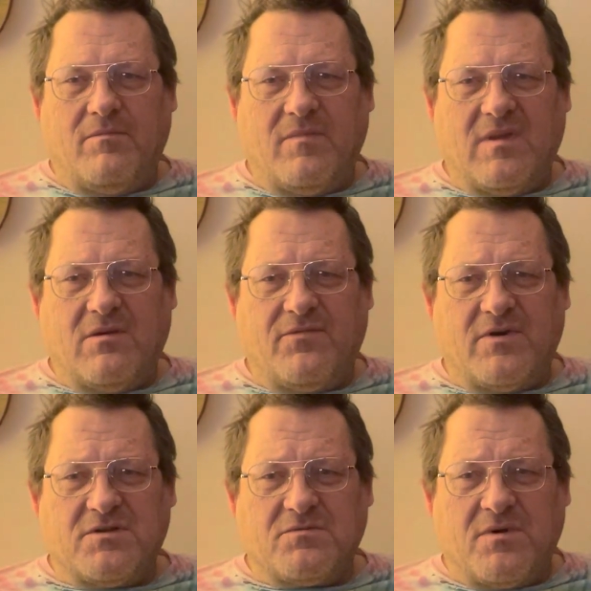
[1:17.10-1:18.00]
the
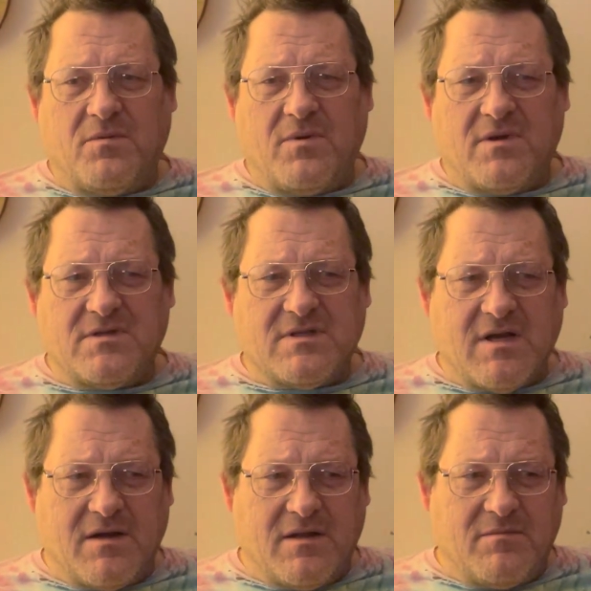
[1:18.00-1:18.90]
First World War
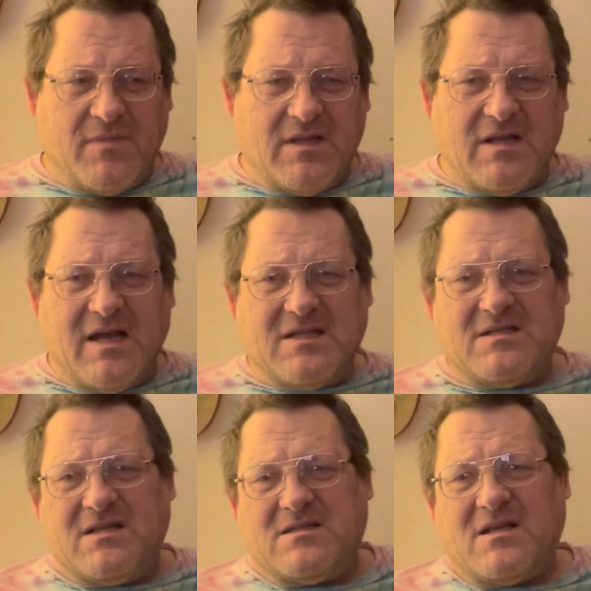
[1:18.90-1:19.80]
started, but the
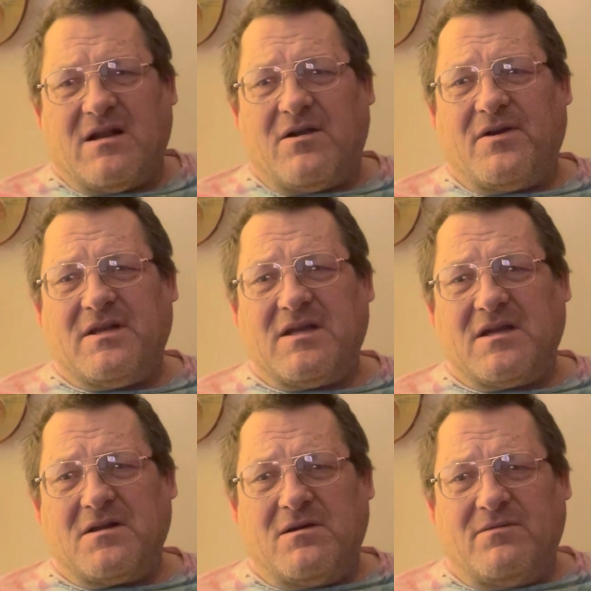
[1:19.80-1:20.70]
Nazis had already
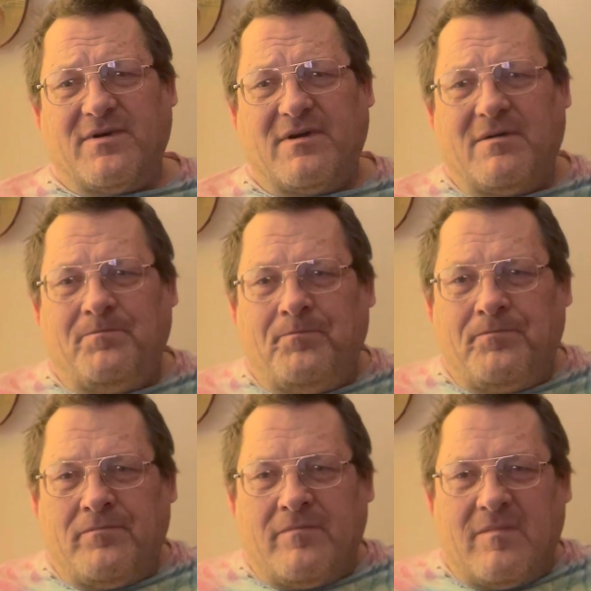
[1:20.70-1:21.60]
taken over
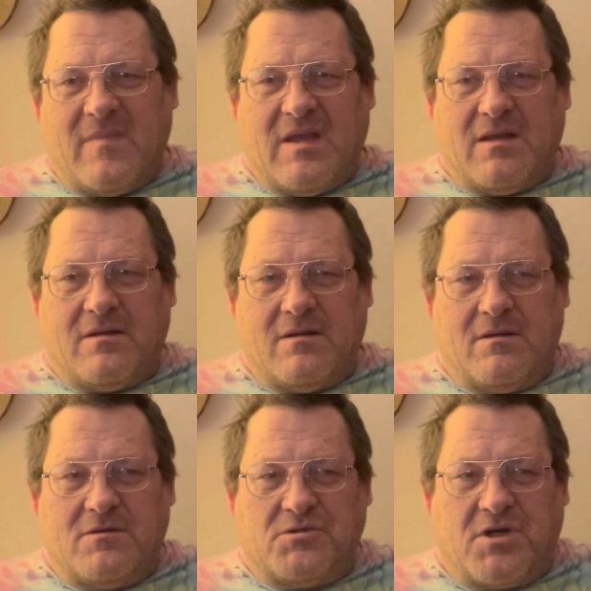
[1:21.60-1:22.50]
in
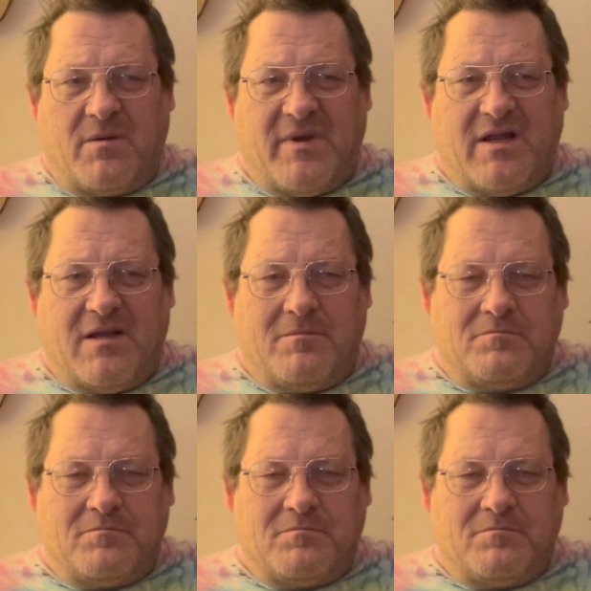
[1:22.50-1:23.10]
Germany.